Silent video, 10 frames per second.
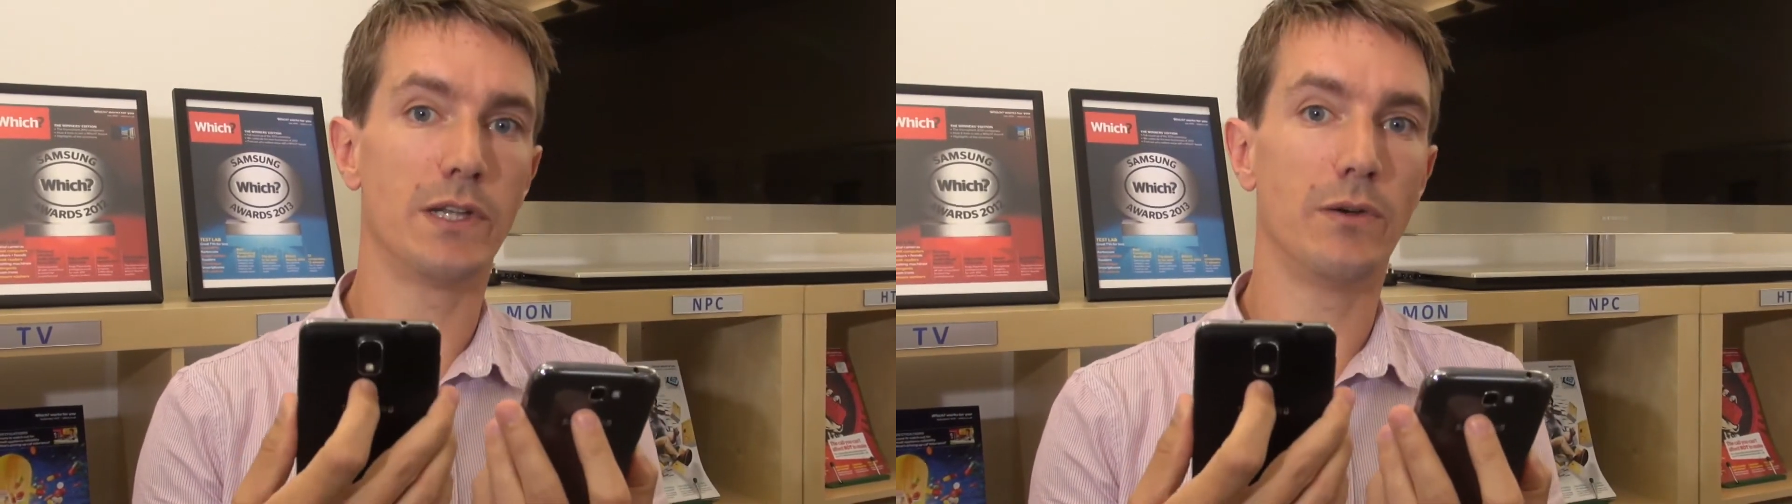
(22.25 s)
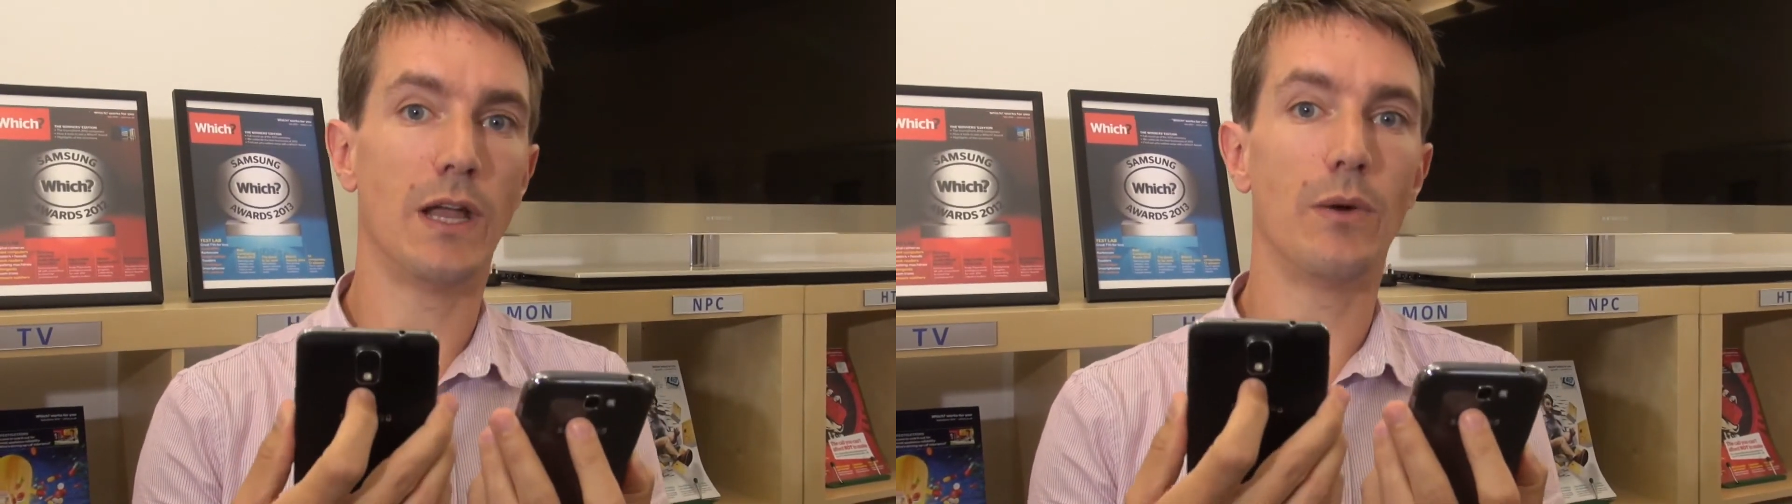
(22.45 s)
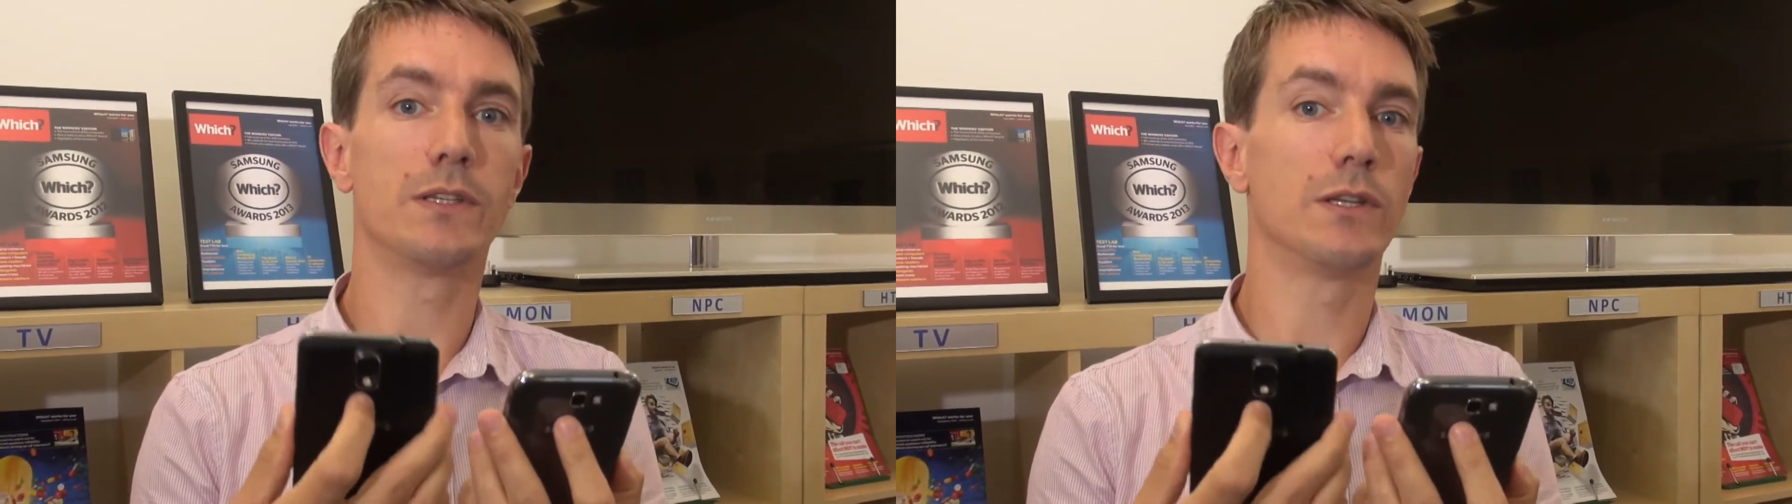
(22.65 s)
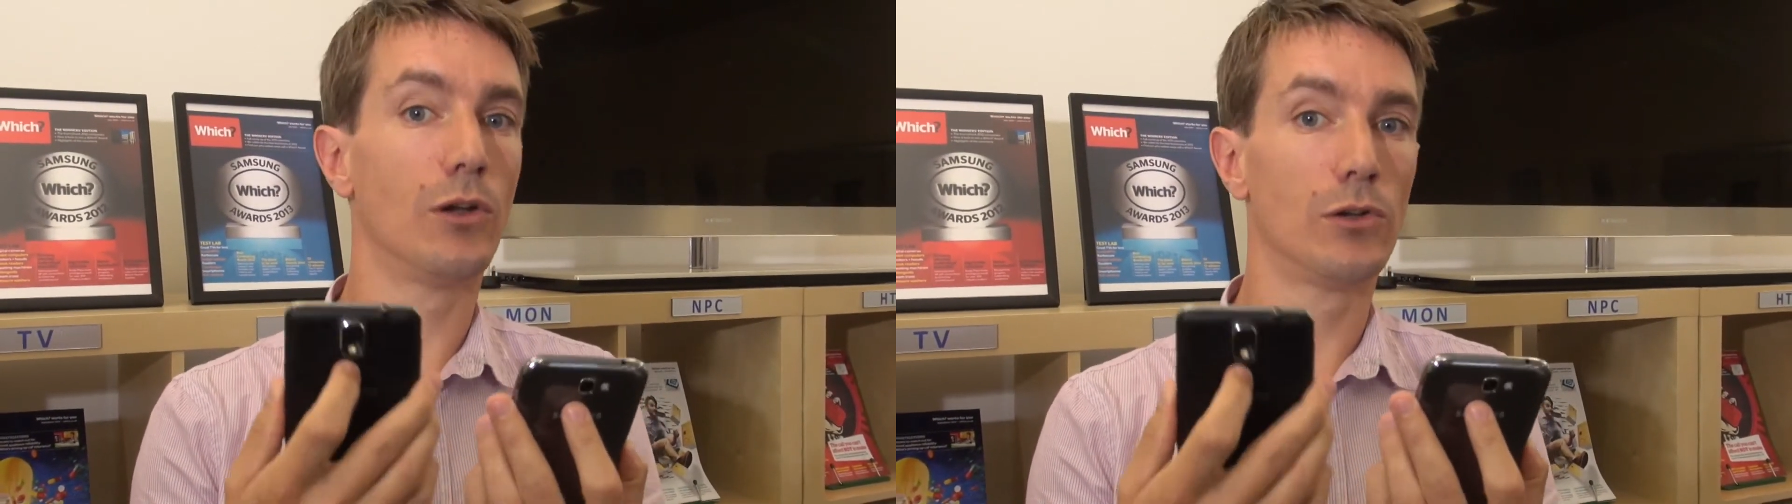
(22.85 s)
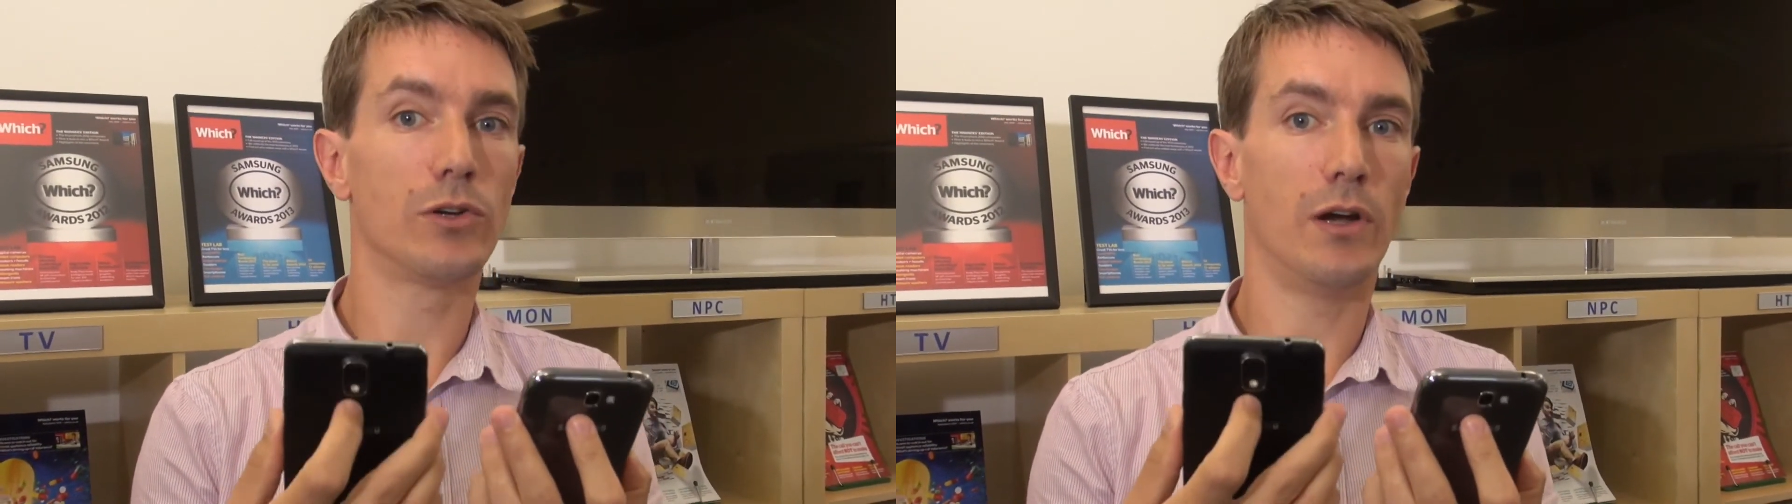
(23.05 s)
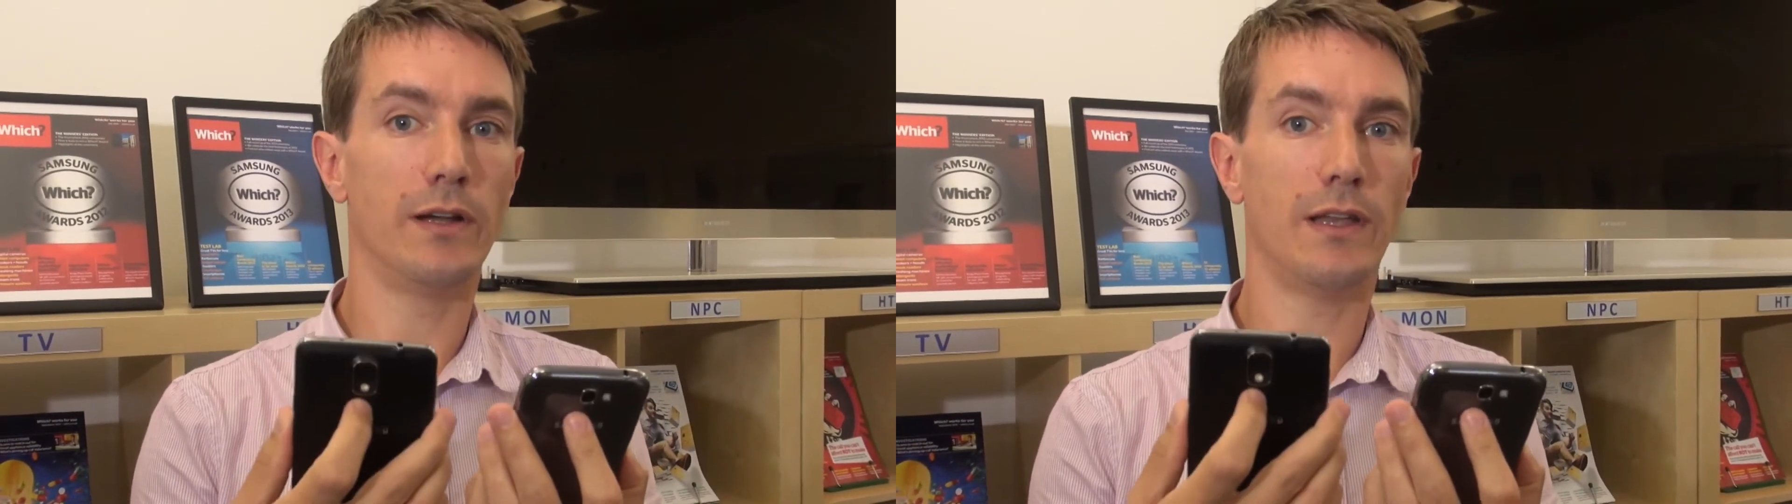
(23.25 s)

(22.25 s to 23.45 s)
so now it's an ultra high